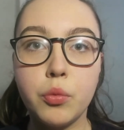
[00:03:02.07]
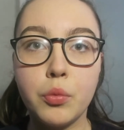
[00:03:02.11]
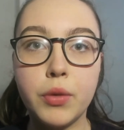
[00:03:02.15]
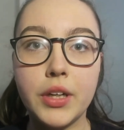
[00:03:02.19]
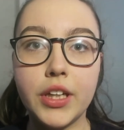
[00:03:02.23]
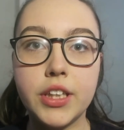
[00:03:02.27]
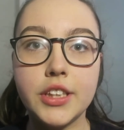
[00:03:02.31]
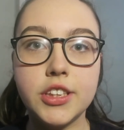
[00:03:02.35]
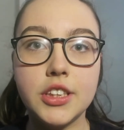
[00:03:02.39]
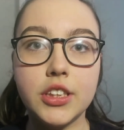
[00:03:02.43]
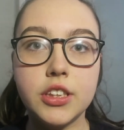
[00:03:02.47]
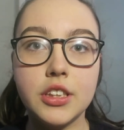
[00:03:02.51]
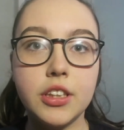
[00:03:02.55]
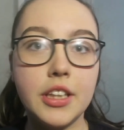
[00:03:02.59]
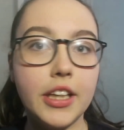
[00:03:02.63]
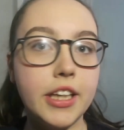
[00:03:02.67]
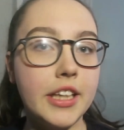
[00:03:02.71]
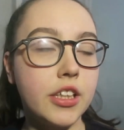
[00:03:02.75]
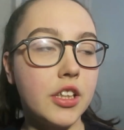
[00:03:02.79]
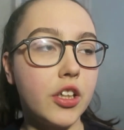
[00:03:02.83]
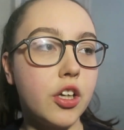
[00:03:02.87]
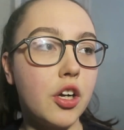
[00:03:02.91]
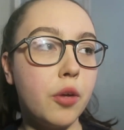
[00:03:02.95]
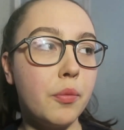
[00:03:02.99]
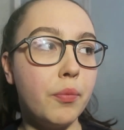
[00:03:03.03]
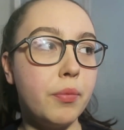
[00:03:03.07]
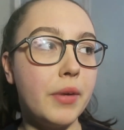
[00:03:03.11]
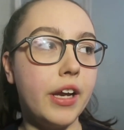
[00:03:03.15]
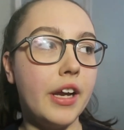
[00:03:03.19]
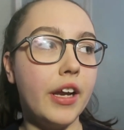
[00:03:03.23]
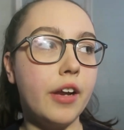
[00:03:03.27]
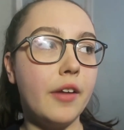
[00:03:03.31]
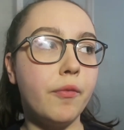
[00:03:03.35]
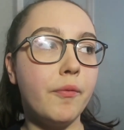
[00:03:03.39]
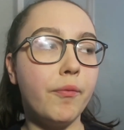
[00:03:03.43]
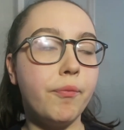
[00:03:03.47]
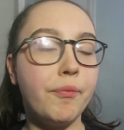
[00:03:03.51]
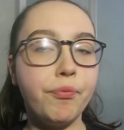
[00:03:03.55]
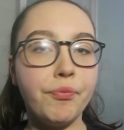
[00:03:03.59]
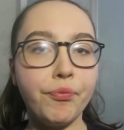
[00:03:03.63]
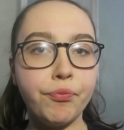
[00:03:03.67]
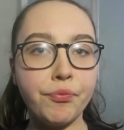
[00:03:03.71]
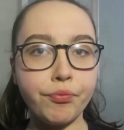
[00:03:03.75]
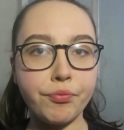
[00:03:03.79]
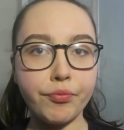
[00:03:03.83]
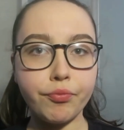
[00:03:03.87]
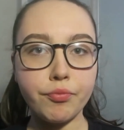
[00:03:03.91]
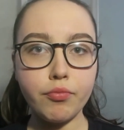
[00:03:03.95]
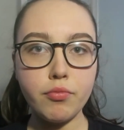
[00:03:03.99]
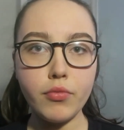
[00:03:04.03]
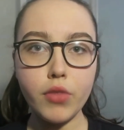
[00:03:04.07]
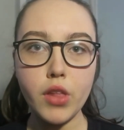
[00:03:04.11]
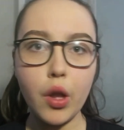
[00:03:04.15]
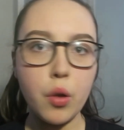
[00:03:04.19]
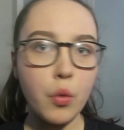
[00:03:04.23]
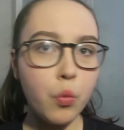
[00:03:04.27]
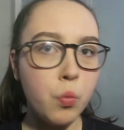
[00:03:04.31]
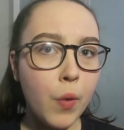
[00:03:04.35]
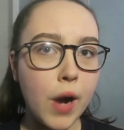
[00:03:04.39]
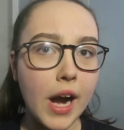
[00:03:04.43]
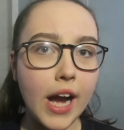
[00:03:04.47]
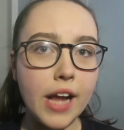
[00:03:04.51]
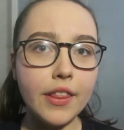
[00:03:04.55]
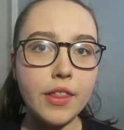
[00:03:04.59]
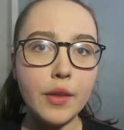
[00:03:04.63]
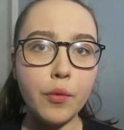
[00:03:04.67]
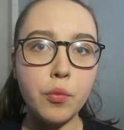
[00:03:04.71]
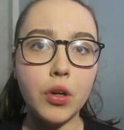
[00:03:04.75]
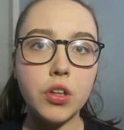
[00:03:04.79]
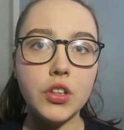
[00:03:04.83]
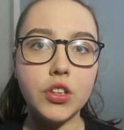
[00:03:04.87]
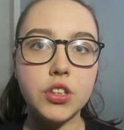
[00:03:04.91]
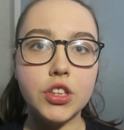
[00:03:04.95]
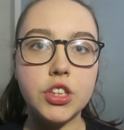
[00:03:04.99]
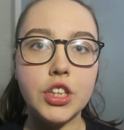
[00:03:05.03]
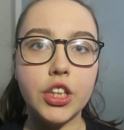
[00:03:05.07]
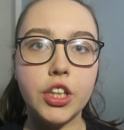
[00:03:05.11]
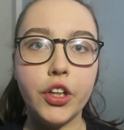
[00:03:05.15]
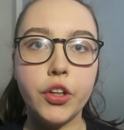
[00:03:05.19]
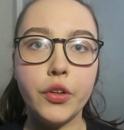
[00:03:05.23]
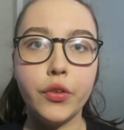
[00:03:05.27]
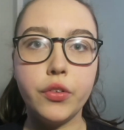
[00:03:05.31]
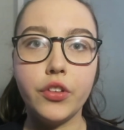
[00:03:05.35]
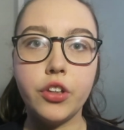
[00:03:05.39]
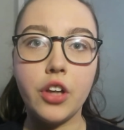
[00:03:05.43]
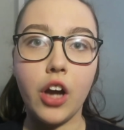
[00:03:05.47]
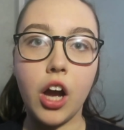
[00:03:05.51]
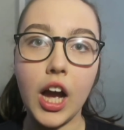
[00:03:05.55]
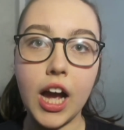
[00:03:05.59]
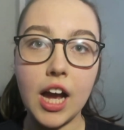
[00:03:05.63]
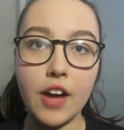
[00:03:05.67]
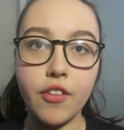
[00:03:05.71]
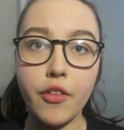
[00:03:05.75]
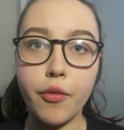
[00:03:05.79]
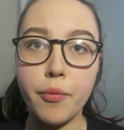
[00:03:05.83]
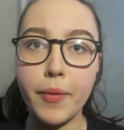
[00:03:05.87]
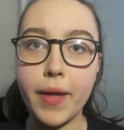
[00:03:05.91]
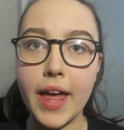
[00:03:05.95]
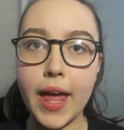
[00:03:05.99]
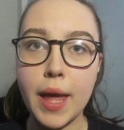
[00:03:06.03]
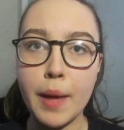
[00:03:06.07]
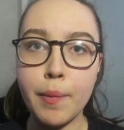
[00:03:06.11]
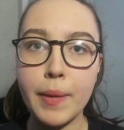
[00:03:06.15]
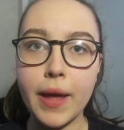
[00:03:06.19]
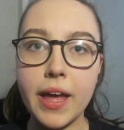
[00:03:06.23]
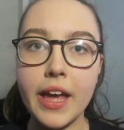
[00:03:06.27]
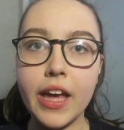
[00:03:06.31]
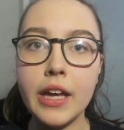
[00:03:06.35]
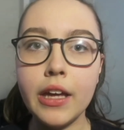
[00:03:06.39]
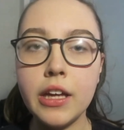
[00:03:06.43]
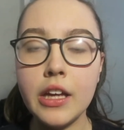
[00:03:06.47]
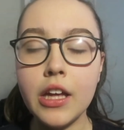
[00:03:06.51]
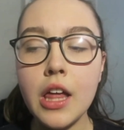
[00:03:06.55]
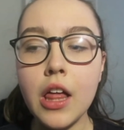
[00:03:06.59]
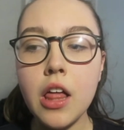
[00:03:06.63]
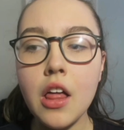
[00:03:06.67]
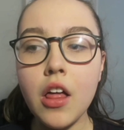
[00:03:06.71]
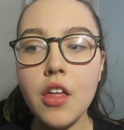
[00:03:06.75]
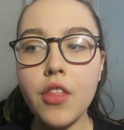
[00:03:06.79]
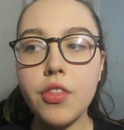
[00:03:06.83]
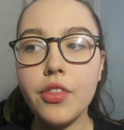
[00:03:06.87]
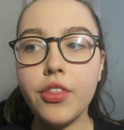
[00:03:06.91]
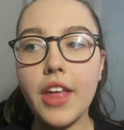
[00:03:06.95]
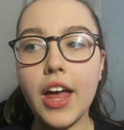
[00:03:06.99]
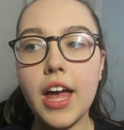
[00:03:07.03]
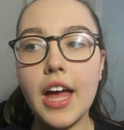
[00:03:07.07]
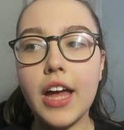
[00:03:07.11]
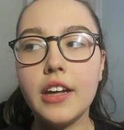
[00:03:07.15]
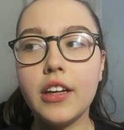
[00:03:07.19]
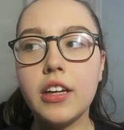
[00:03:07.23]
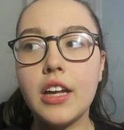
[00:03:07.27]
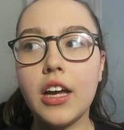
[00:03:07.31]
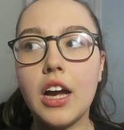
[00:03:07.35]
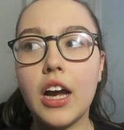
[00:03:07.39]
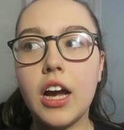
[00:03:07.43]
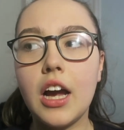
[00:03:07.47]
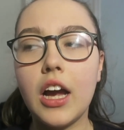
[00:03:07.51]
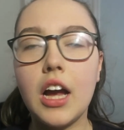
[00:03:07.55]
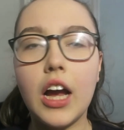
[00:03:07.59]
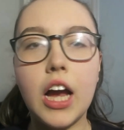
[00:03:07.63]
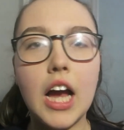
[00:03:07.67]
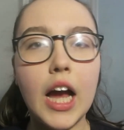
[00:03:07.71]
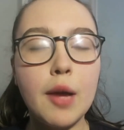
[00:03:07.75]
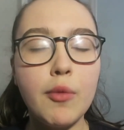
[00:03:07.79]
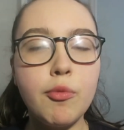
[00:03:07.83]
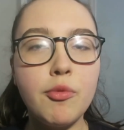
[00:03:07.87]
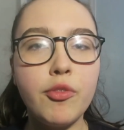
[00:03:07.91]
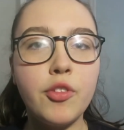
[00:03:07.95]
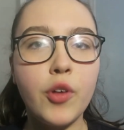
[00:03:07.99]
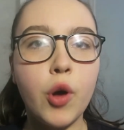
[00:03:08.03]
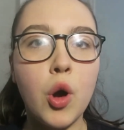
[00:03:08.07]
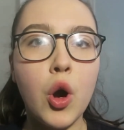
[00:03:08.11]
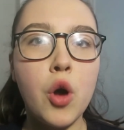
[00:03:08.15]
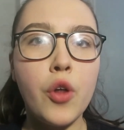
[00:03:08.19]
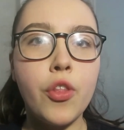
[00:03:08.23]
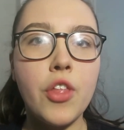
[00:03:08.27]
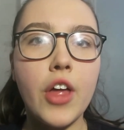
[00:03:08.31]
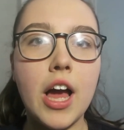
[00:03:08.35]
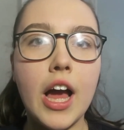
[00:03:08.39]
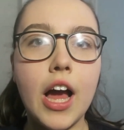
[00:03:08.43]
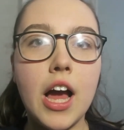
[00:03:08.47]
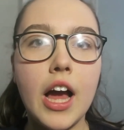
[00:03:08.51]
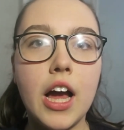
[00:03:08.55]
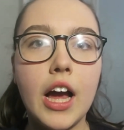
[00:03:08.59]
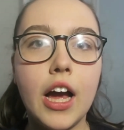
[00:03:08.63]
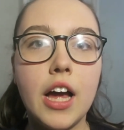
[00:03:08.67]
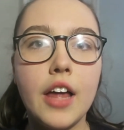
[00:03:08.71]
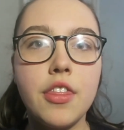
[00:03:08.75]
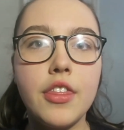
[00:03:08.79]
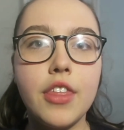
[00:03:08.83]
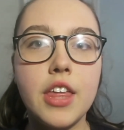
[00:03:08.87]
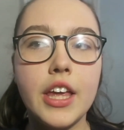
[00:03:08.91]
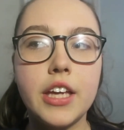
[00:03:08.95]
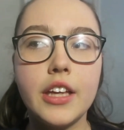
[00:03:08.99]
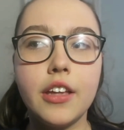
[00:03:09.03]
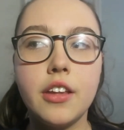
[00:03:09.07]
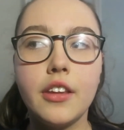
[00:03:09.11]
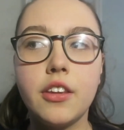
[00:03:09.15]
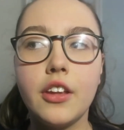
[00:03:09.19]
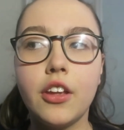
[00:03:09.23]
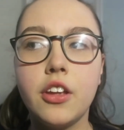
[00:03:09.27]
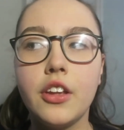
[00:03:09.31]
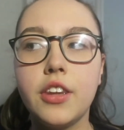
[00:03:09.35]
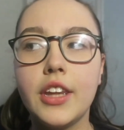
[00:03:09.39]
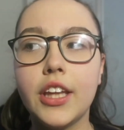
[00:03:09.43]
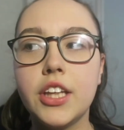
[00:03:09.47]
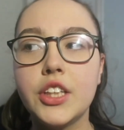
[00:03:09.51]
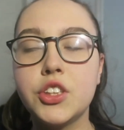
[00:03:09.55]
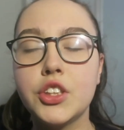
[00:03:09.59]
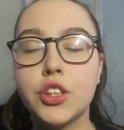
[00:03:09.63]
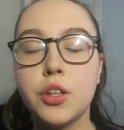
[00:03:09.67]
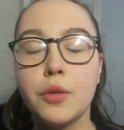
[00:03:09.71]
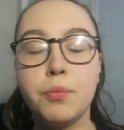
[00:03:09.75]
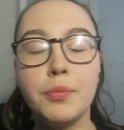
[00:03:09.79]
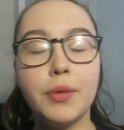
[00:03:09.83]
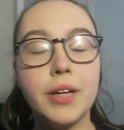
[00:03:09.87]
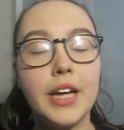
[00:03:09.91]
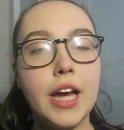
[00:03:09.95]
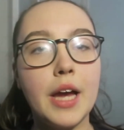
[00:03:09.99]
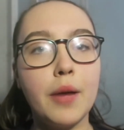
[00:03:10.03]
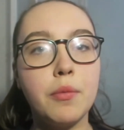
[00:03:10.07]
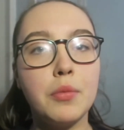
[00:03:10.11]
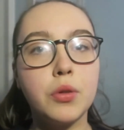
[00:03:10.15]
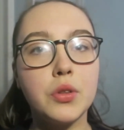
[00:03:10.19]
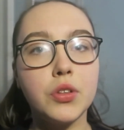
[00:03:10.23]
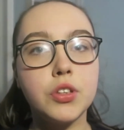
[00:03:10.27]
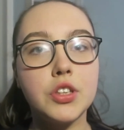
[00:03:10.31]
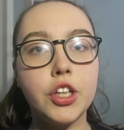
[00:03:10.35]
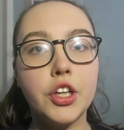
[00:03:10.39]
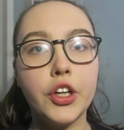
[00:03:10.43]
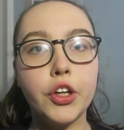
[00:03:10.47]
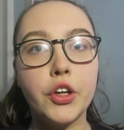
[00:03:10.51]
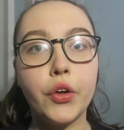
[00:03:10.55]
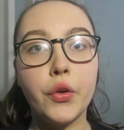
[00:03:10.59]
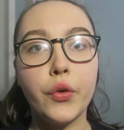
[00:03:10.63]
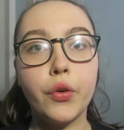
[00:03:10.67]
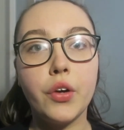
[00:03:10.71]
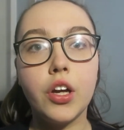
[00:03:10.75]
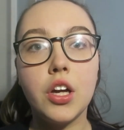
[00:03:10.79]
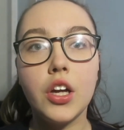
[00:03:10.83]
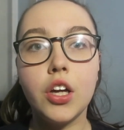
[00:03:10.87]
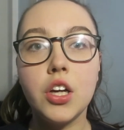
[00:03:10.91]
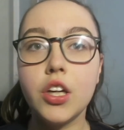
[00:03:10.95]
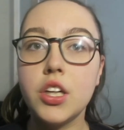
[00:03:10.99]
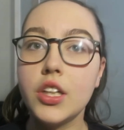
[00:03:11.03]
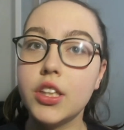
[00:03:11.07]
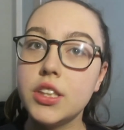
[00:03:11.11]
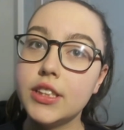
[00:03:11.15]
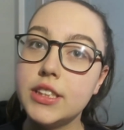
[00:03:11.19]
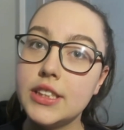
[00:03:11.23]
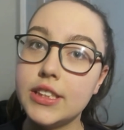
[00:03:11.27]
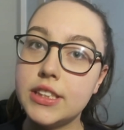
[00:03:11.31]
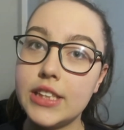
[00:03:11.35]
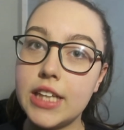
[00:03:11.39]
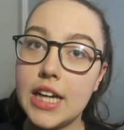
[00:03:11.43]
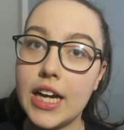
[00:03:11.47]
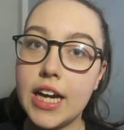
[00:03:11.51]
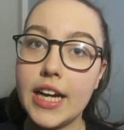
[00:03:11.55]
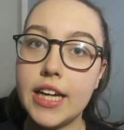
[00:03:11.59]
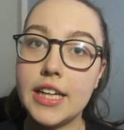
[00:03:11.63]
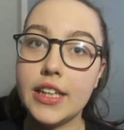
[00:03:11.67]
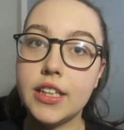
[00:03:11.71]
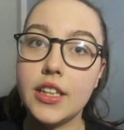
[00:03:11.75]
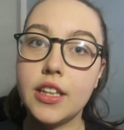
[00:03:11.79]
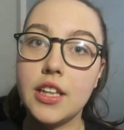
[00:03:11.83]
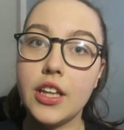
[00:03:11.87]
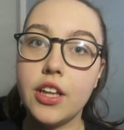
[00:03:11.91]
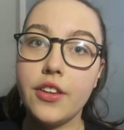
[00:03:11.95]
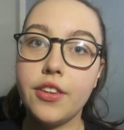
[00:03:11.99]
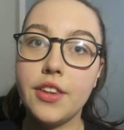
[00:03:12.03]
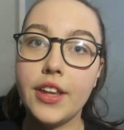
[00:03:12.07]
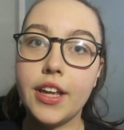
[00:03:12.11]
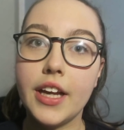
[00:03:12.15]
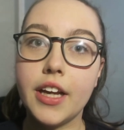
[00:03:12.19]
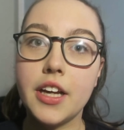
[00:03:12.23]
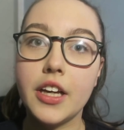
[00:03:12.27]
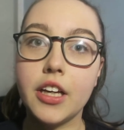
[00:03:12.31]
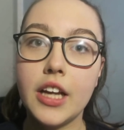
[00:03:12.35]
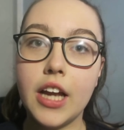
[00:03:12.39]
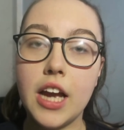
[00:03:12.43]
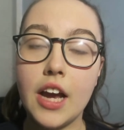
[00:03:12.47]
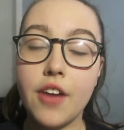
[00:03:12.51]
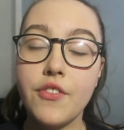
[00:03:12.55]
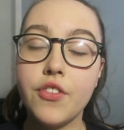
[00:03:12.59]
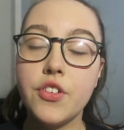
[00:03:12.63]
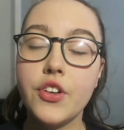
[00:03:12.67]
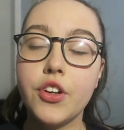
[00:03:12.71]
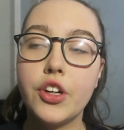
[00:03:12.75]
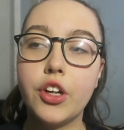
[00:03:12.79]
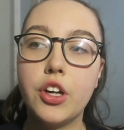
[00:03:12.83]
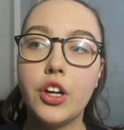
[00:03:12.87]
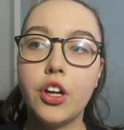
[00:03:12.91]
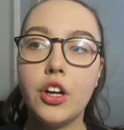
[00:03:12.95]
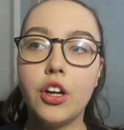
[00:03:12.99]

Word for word: which it could be why they want to not have a baby then I'm for that I think that they should be able to decide that they can have a,